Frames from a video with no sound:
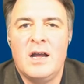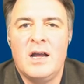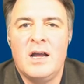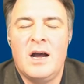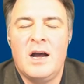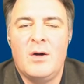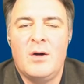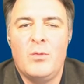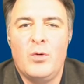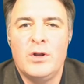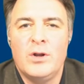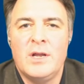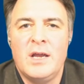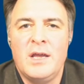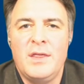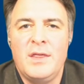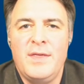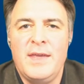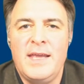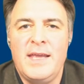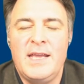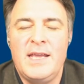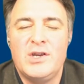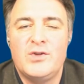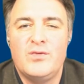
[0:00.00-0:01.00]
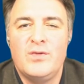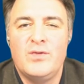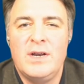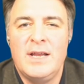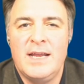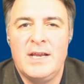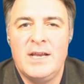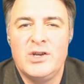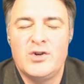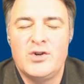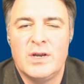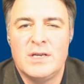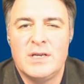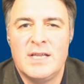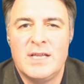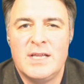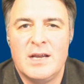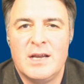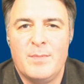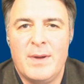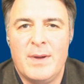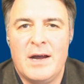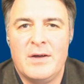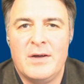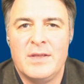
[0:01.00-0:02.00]
what I think is really
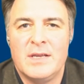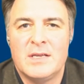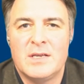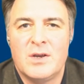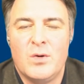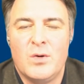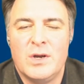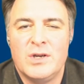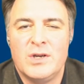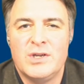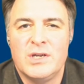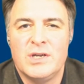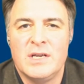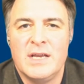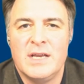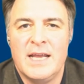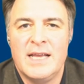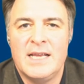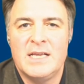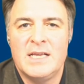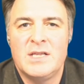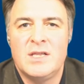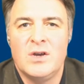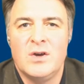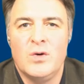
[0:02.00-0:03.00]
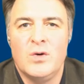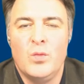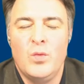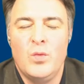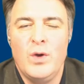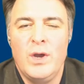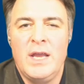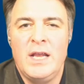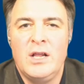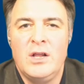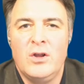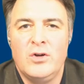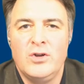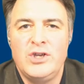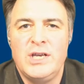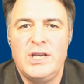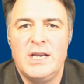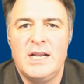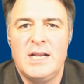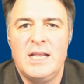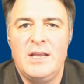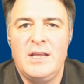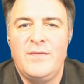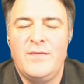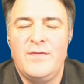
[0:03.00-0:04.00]
interesting about this question is that we
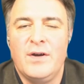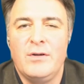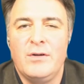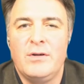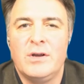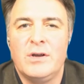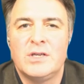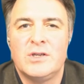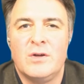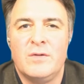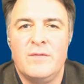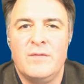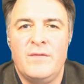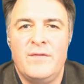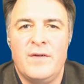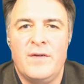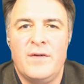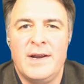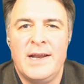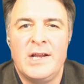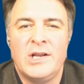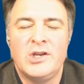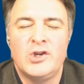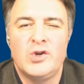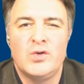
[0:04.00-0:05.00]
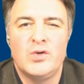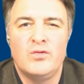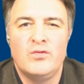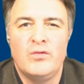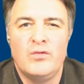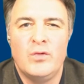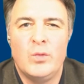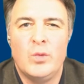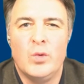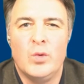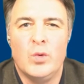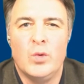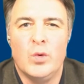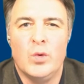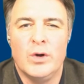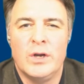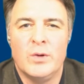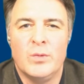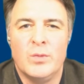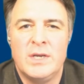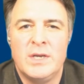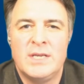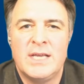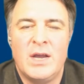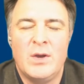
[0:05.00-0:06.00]
logically focus on financial reward,
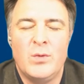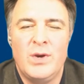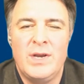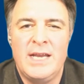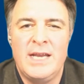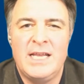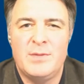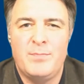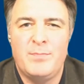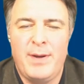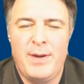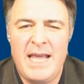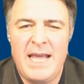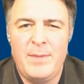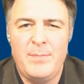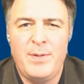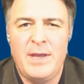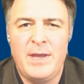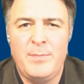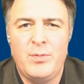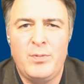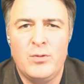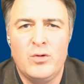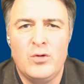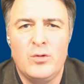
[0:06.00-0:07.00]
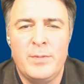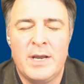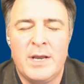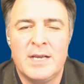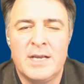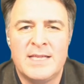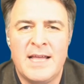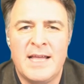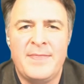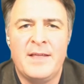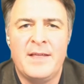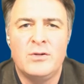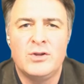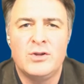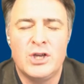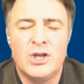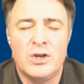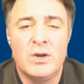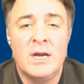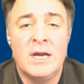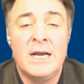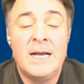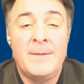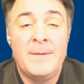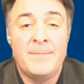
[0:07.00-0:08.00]
and we say we need to pay people because then they'll
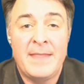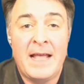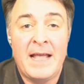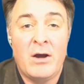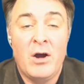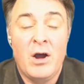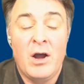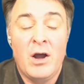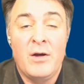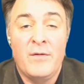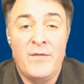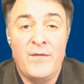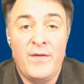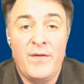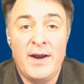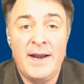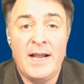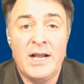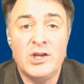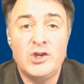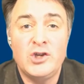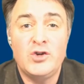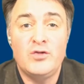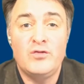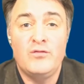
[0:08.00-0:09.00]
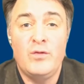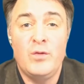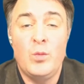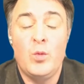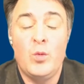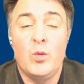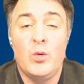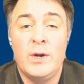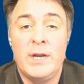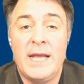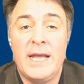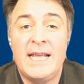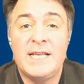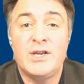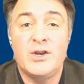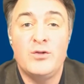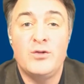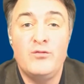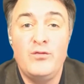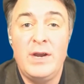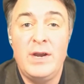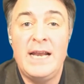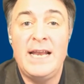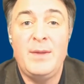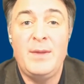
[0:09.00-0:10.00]
do. Now, financial reward is a
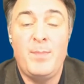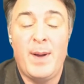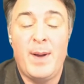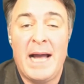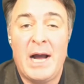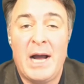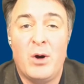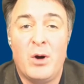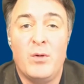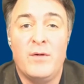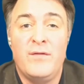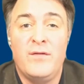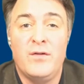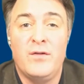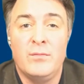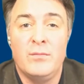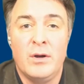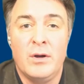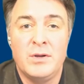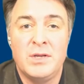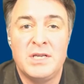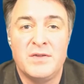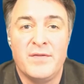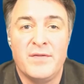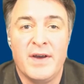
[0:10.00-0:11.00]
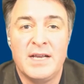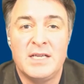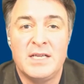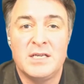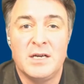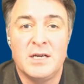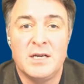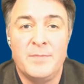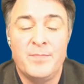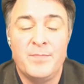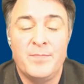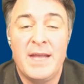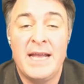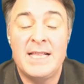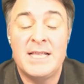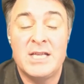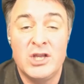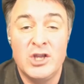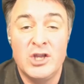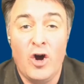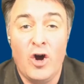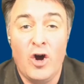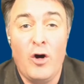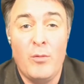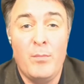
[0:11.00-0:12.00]
really powerful motivator. It's
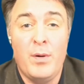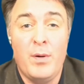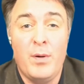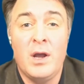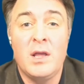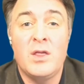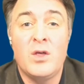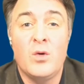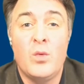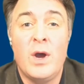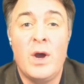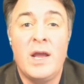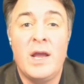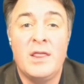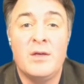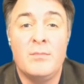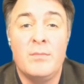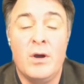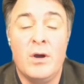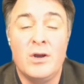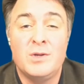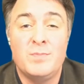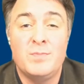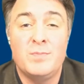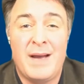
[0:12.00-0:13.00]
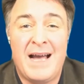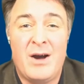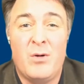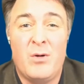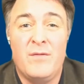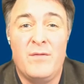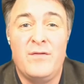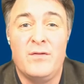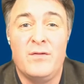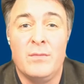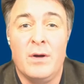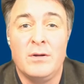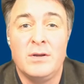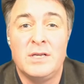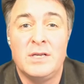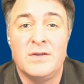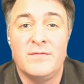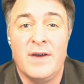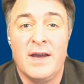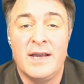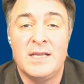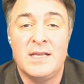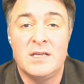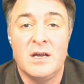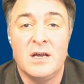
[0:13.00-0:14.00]
not, by the way, the most powerful
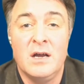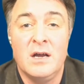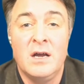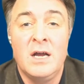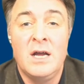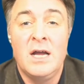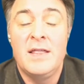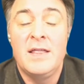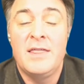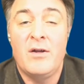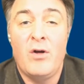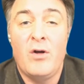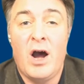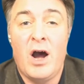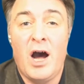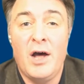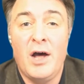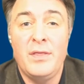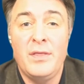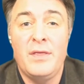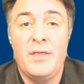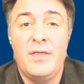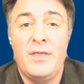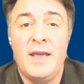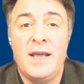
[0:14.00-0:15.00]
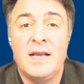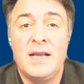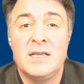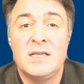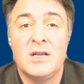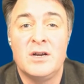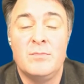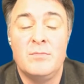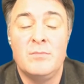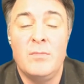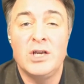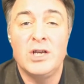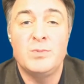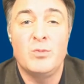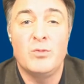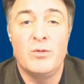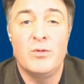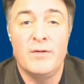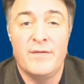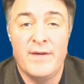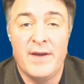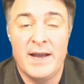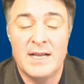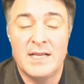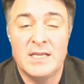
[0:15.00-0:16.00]
motivator. There are other things that are much more
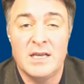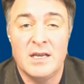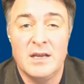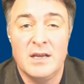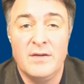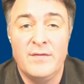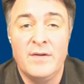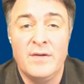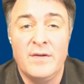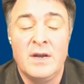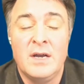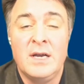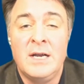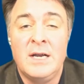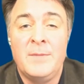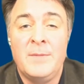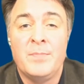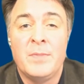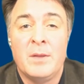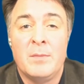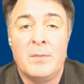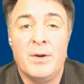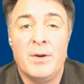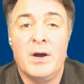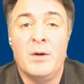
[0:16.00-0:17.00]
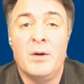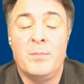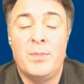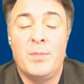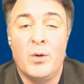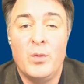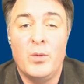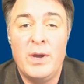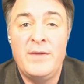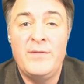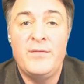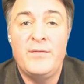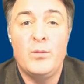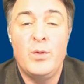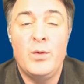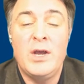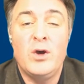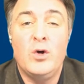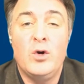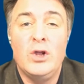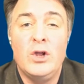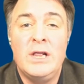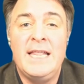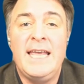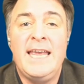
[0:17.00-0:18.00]
effective, but we
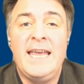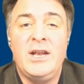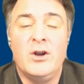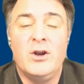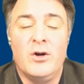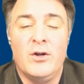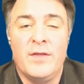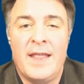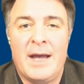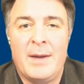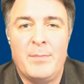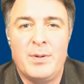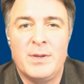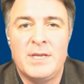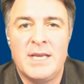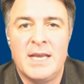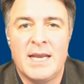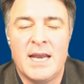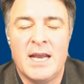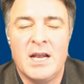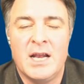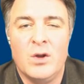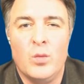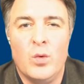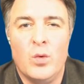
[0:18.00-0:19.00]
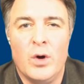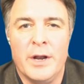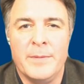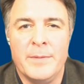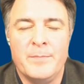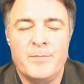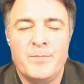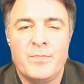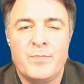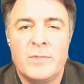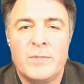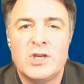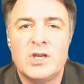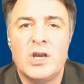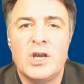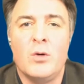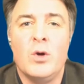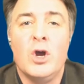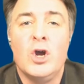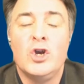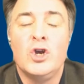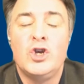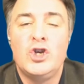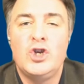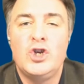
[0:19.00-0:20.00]
all lean on that particular one. So
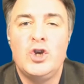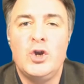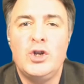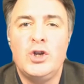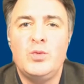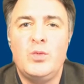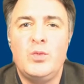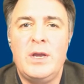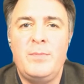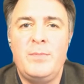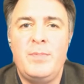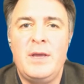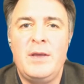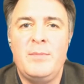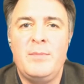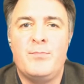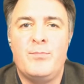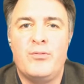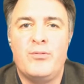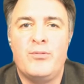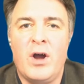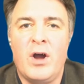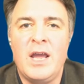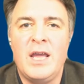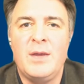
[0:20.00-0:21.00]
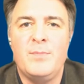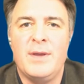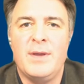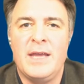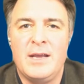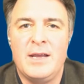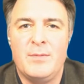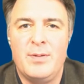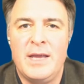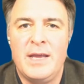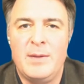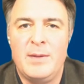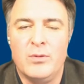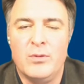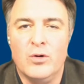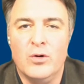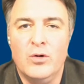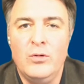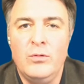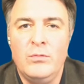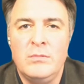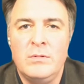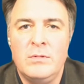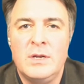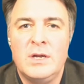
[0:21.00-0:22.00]
should we be bribing
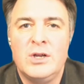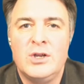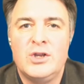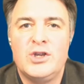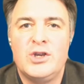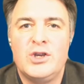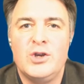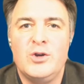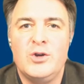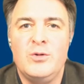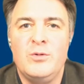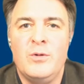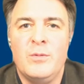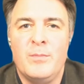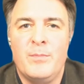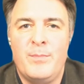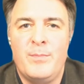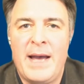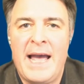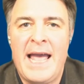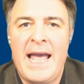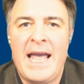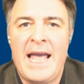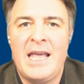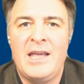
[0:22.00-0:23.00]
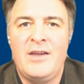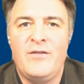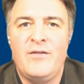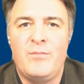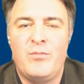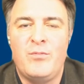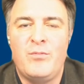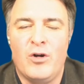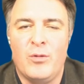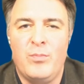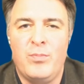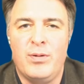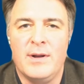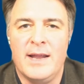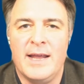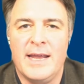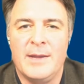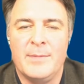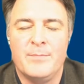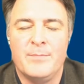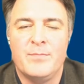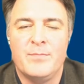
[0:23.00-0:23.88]
people to behave properly?